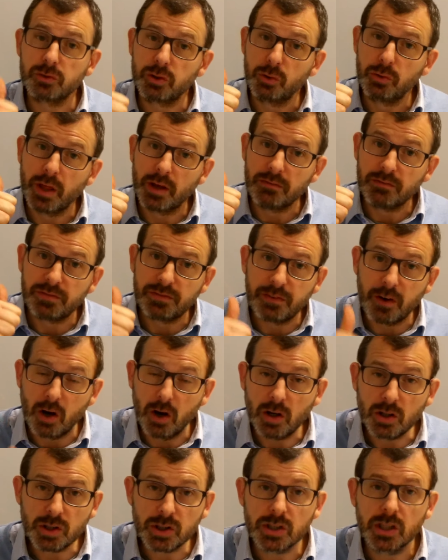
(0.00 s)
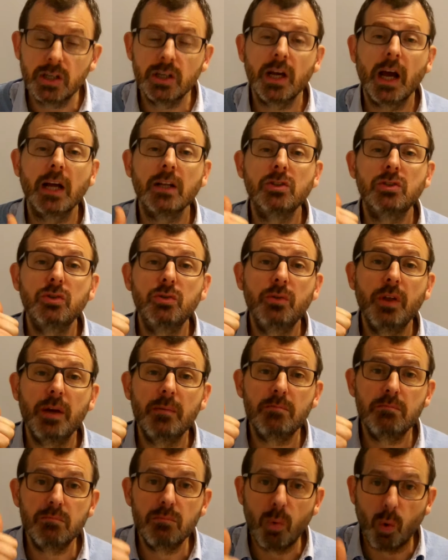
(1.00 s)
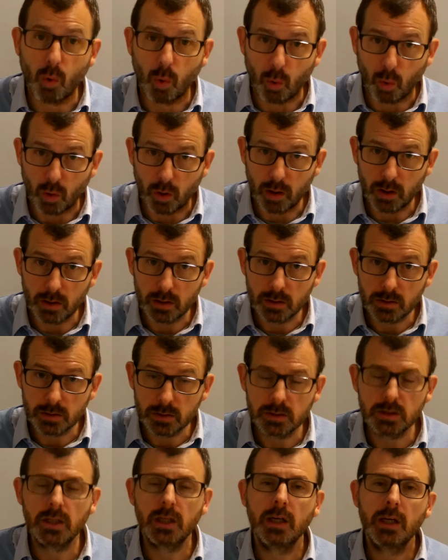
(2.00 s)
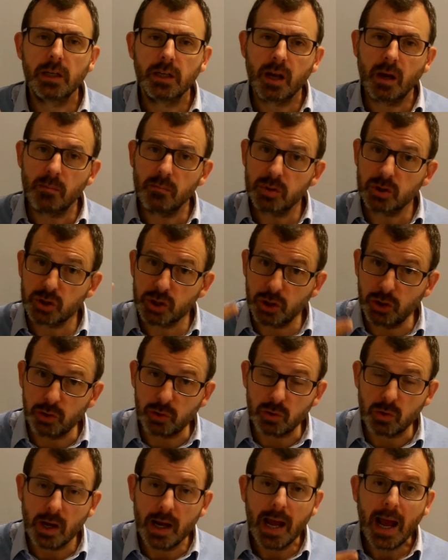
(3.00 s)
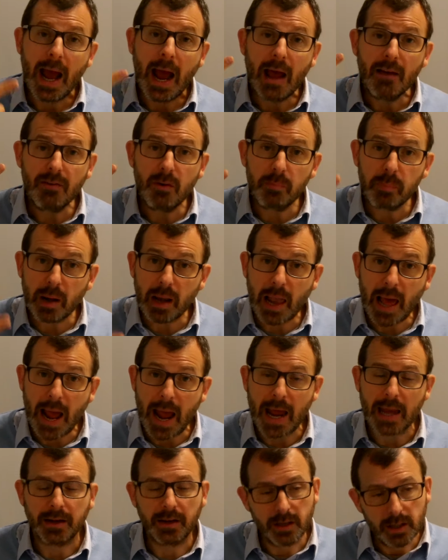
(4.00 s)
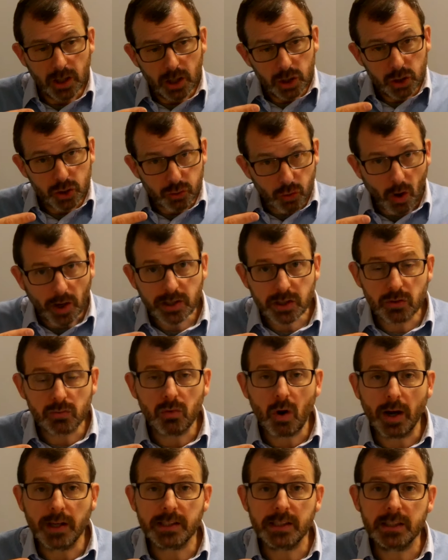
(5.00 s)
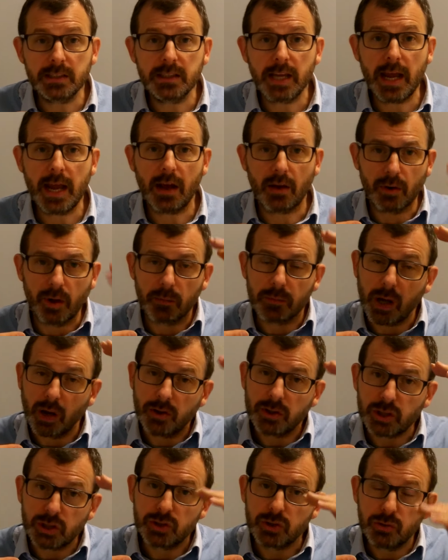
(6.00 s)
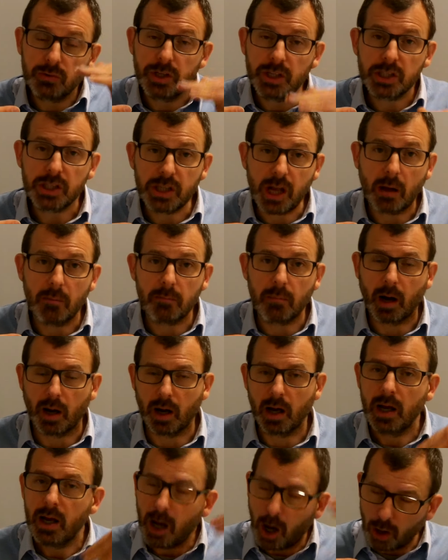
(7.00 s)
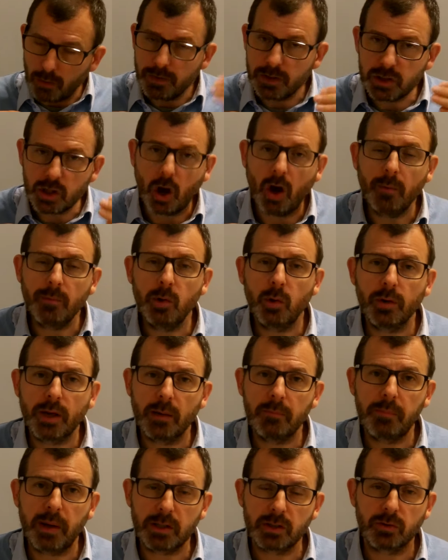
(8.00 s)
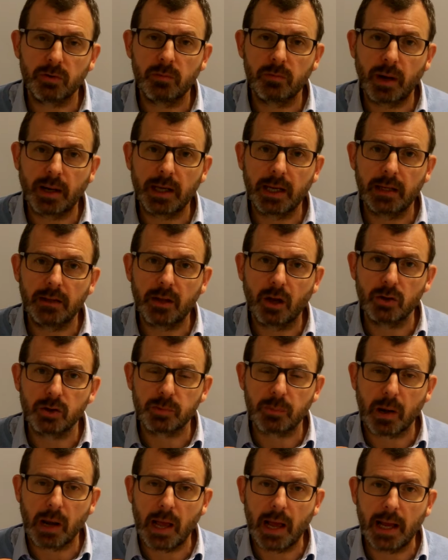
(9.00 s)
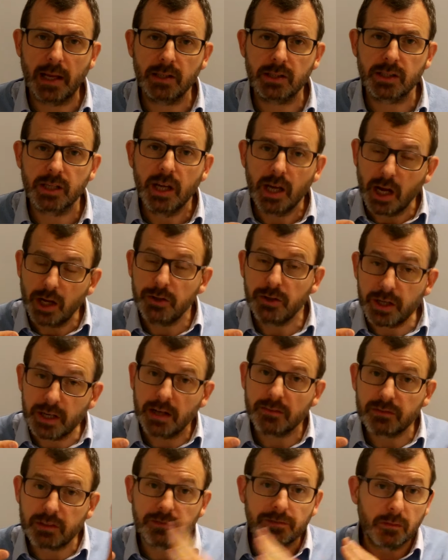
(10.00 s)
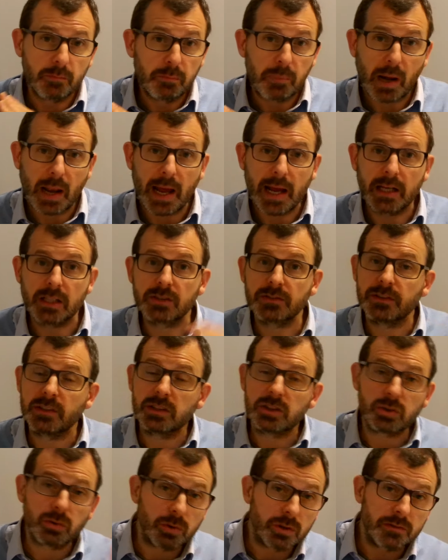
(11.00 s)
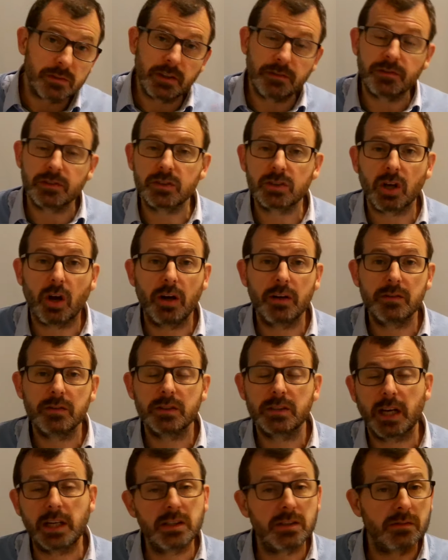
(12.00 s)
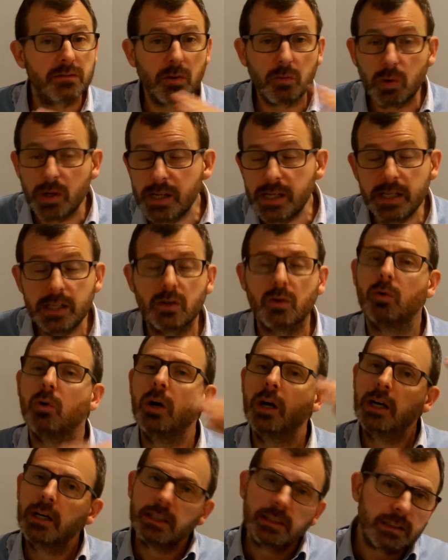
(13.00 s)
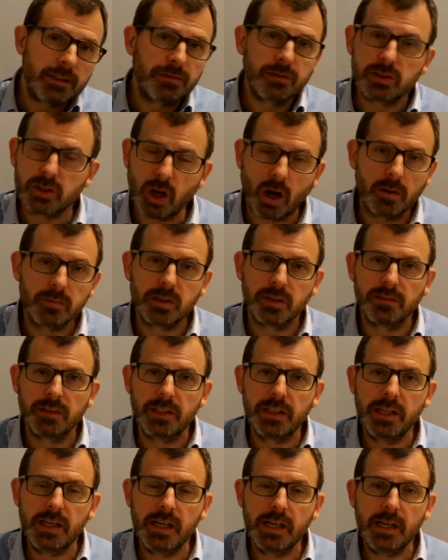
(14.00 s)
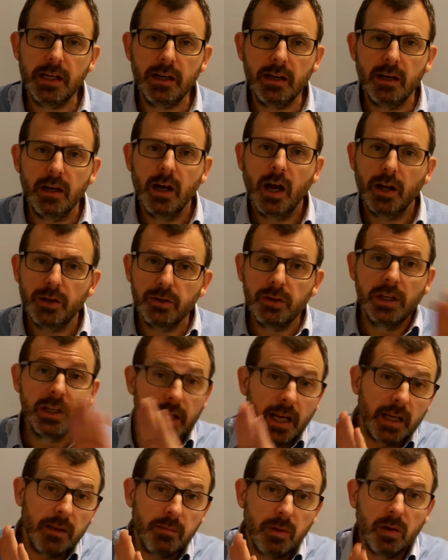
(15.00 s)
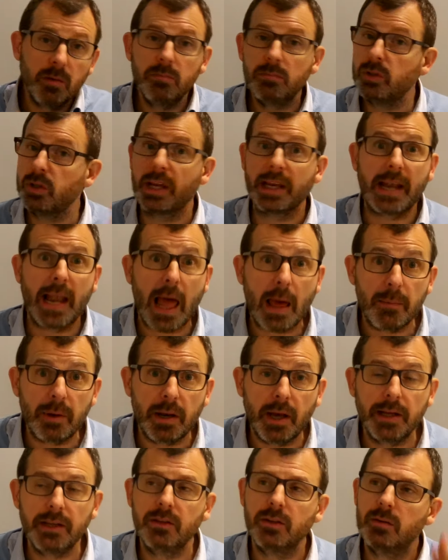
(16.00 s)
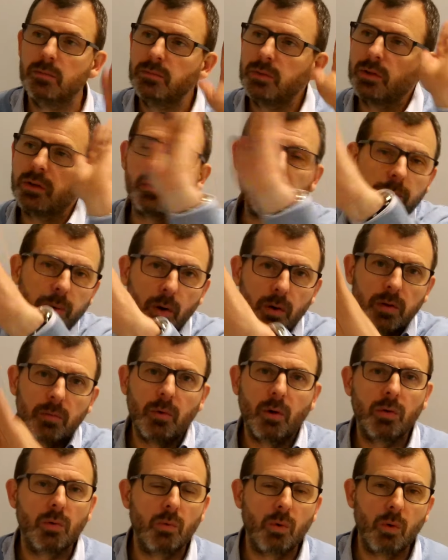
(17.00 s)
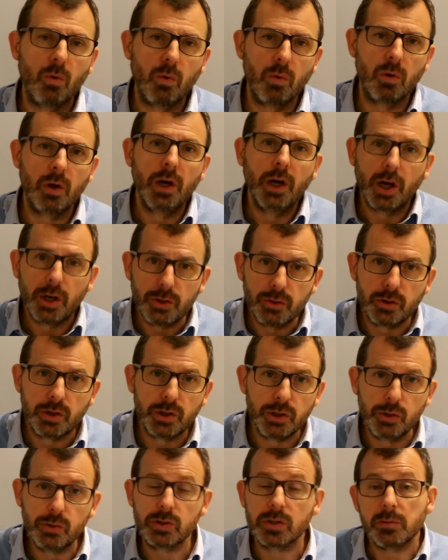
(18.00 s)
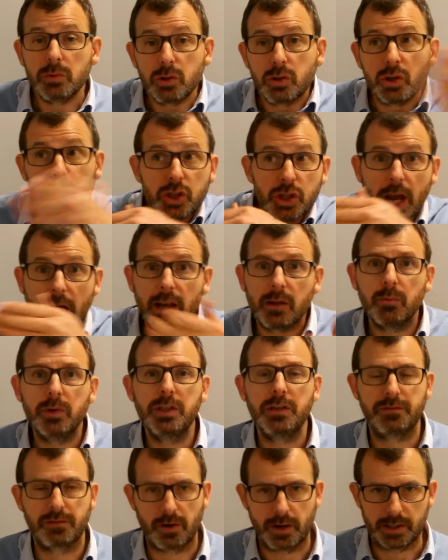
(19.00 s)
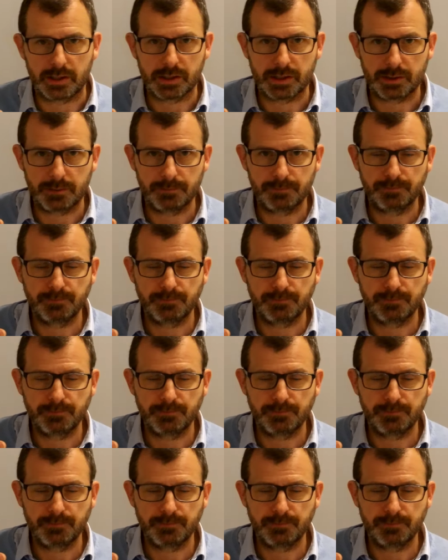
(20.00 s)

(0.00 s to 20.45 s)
Do them first and do them more. Number two, have a plan. Try to write it down. I'm going to do this number. Over time, you'll get better at making those plans, and you can have different plans for sort of different times, days of the week or different times of the year, and you can keep them, you can laminate them, you can put them on the wall, and you can use them. You can share them with your friends.